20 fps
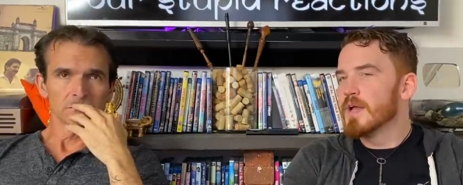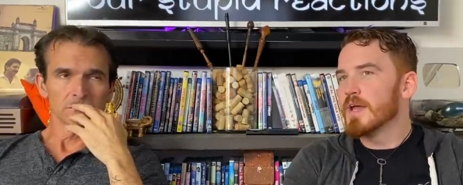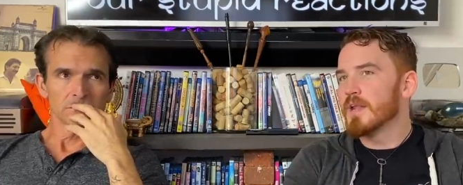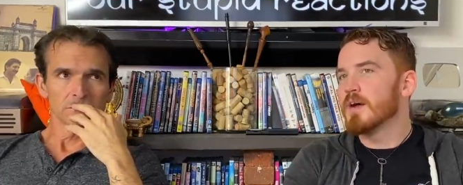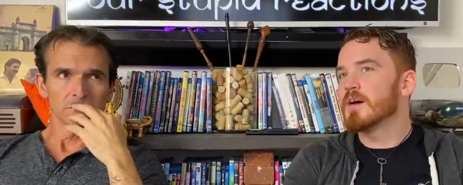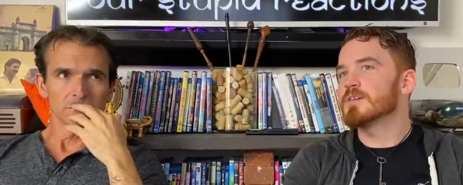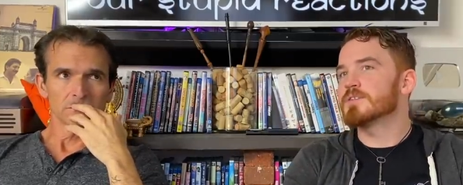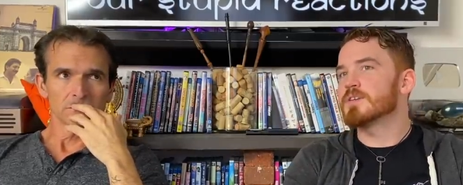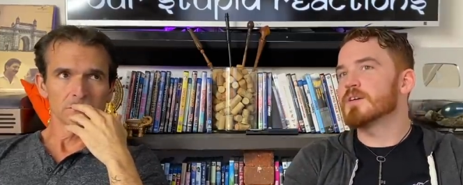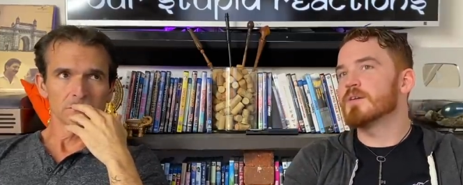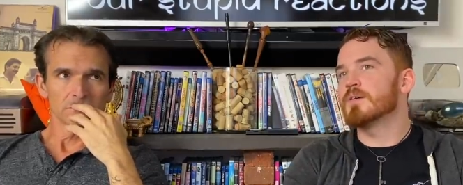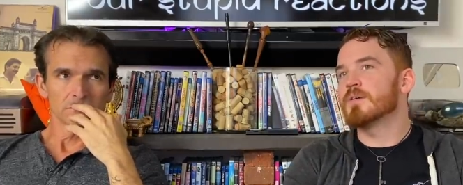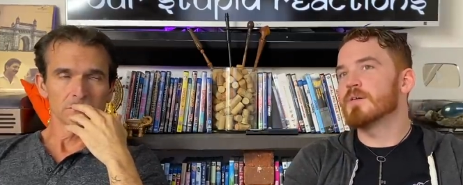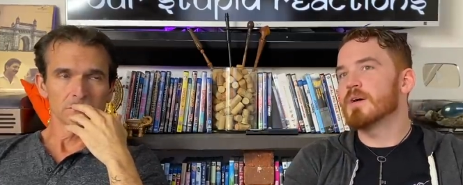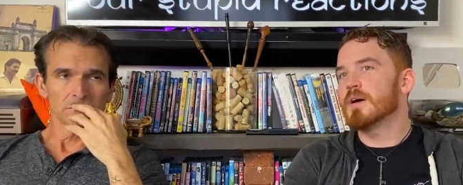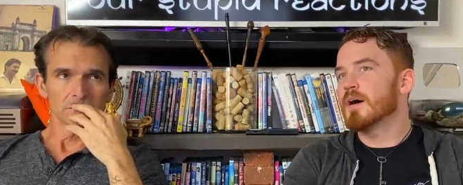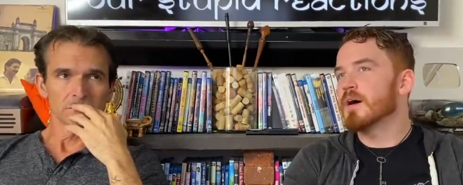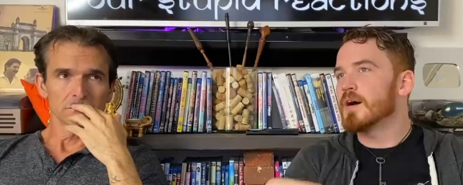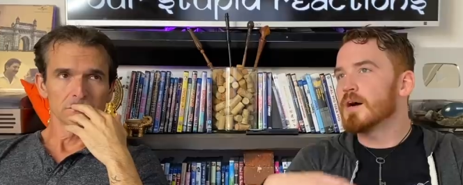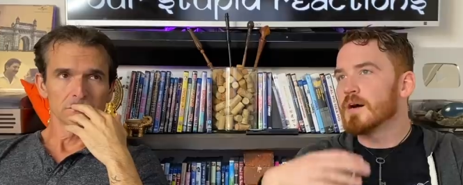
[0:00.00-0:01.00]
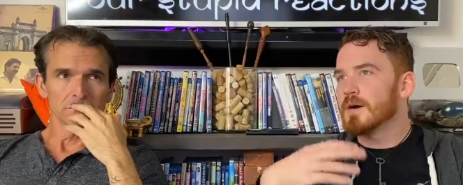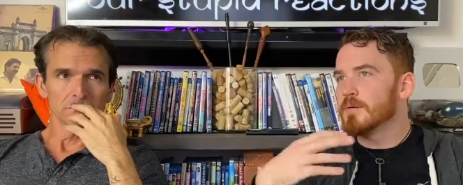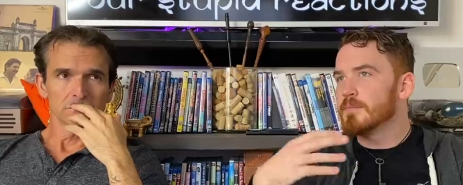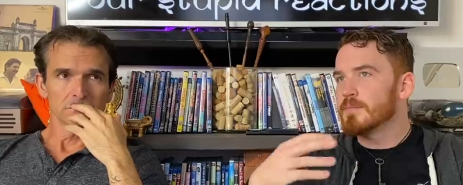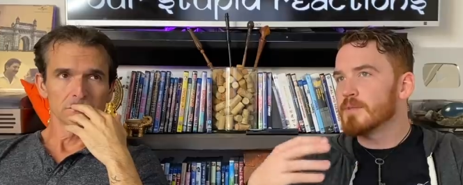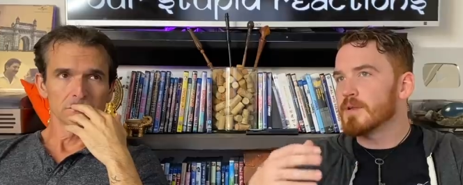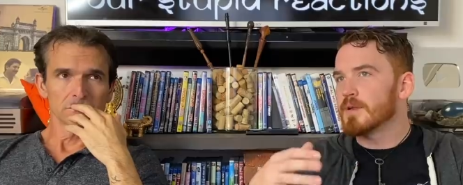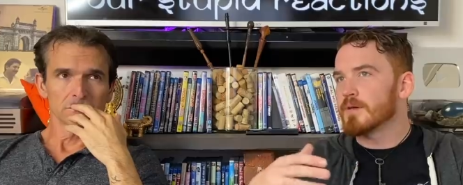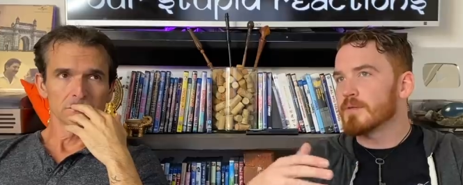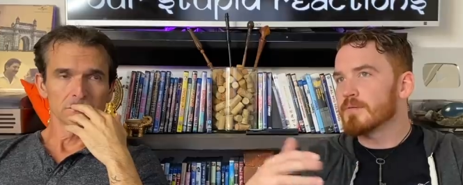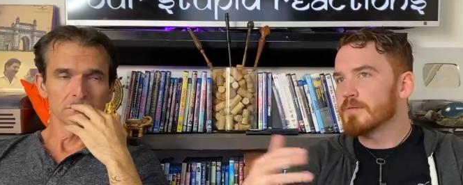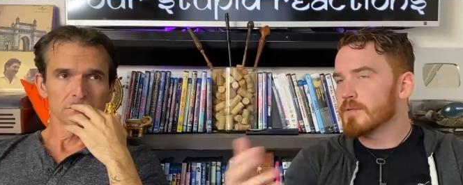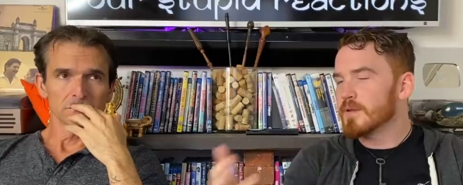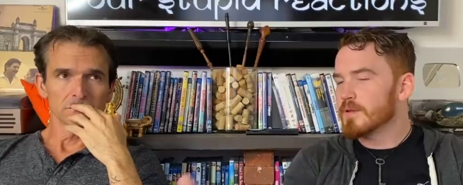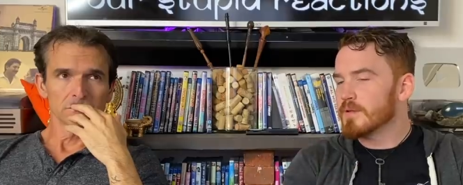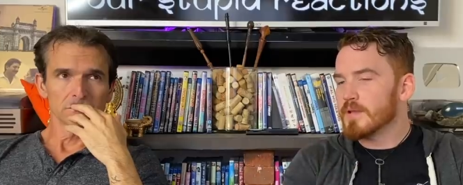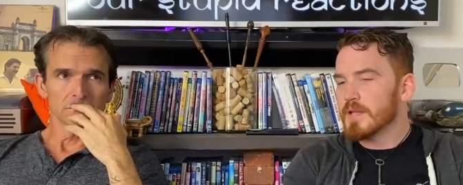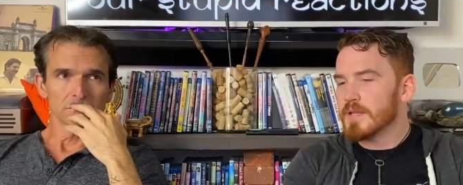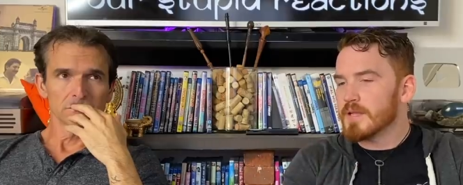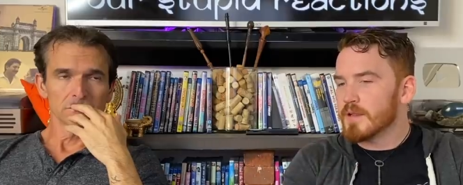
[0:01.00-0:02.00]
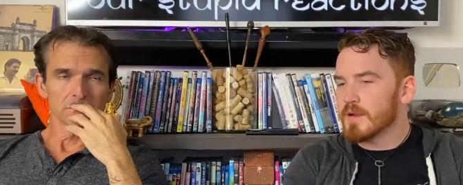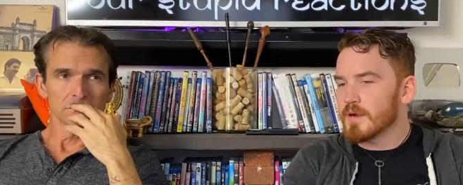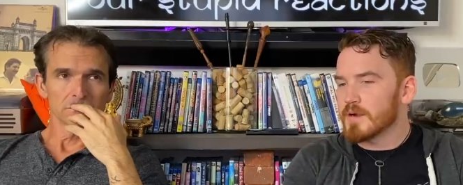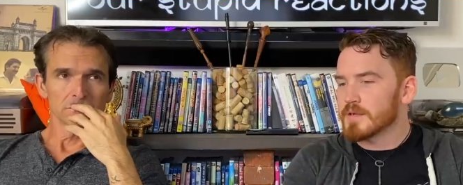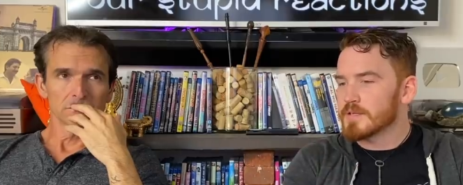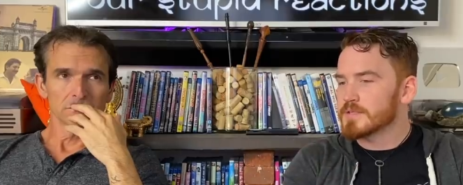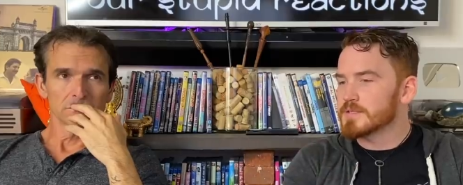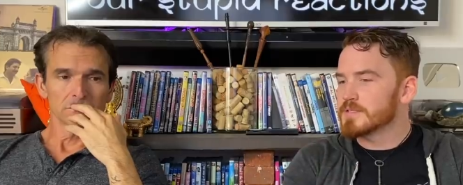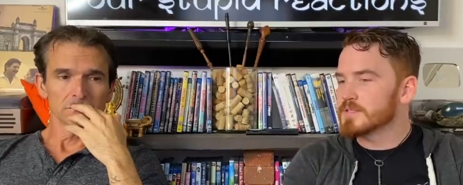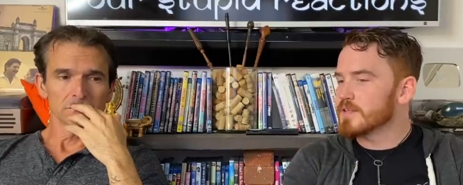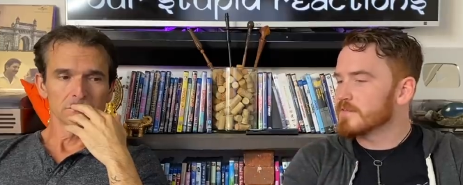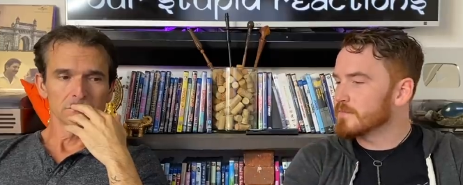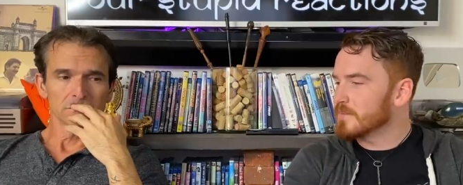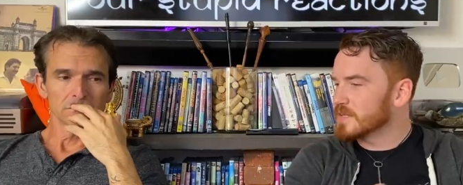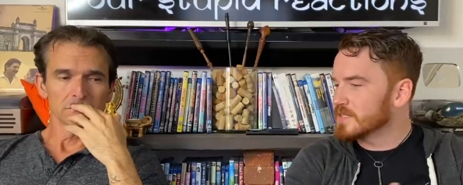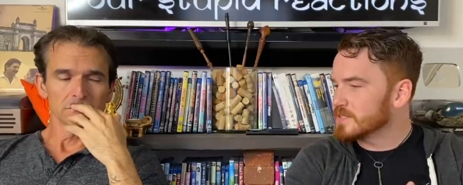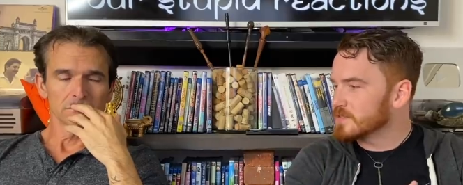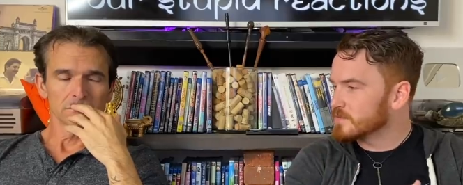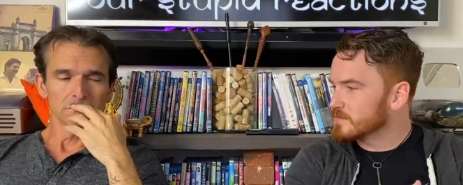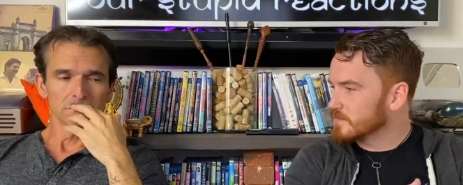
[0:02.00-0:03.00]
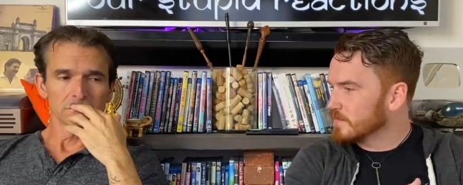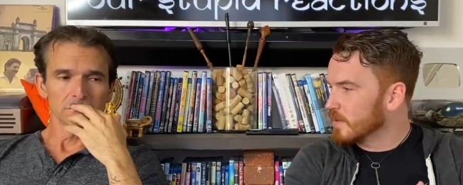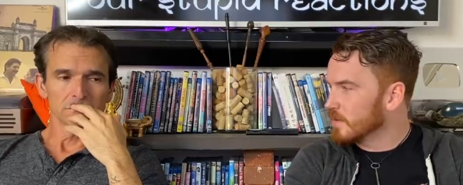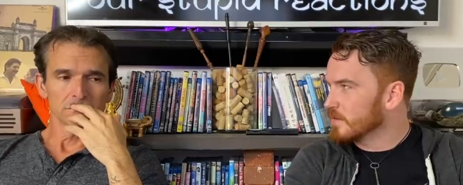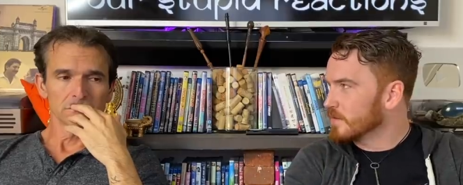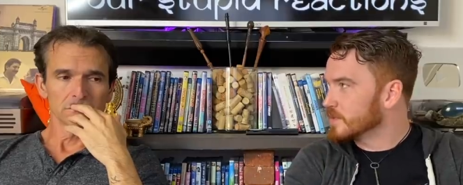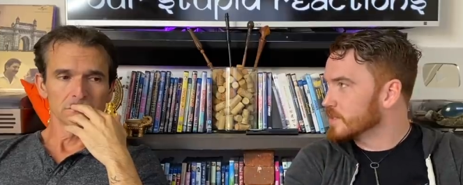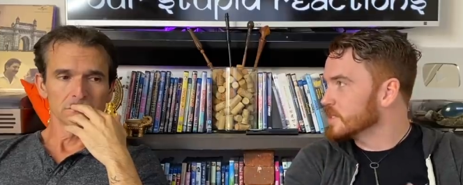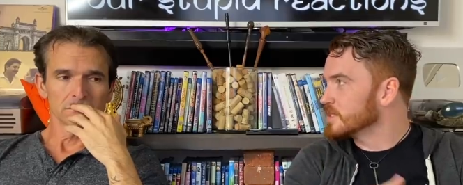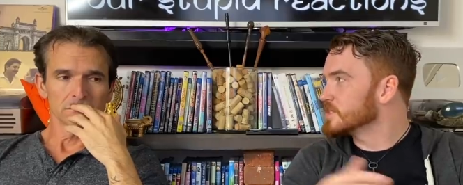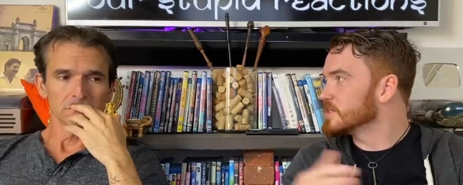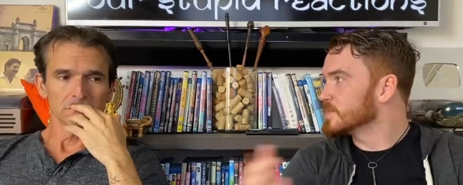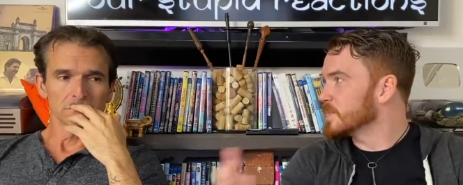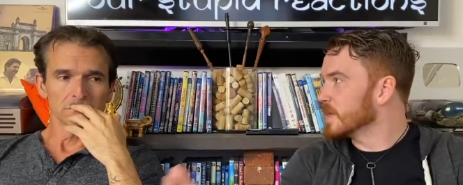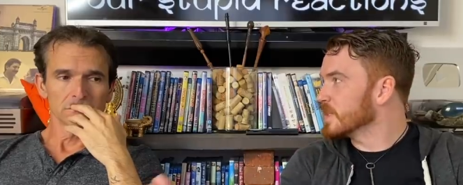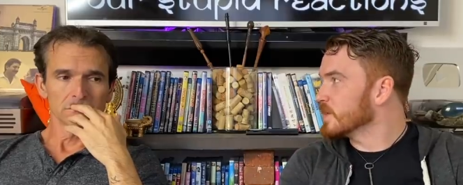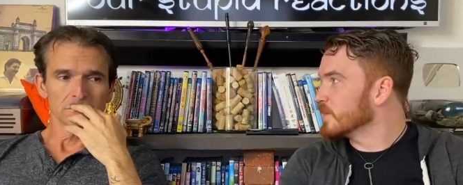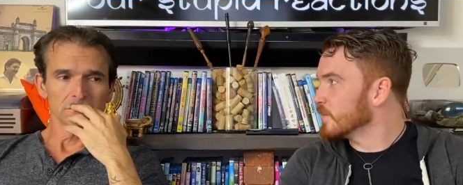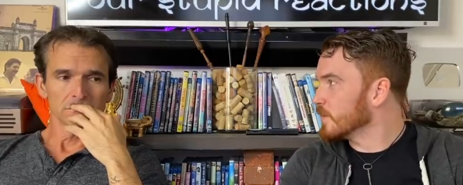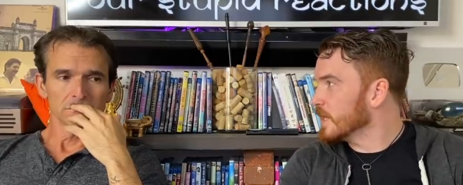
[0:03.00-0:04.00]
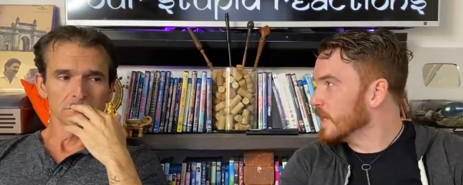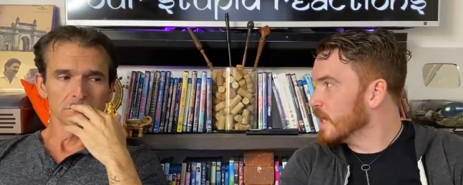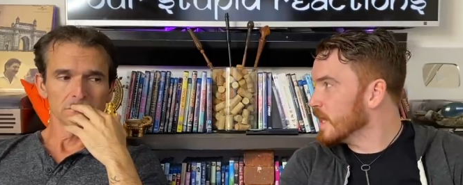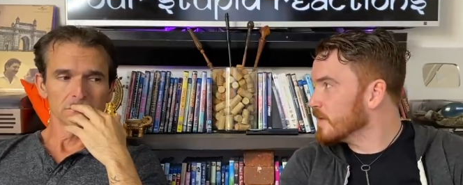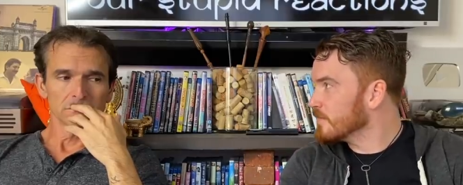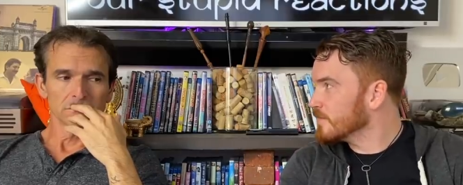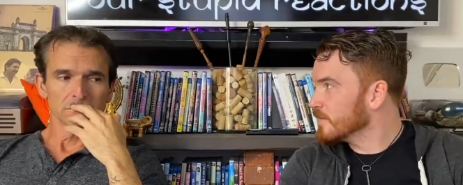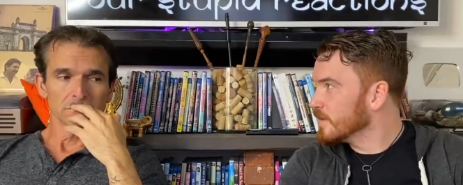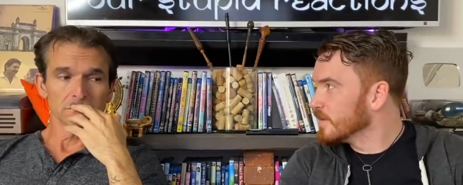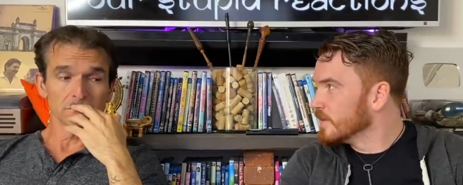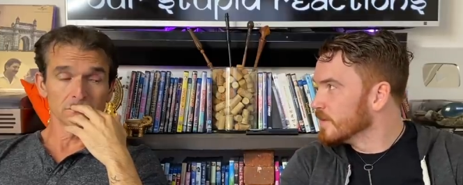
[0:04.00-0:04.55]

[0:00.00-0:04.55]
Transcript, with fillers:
Speaker 1: And also, um, you know, Indian audiences have much longer attention span than we have.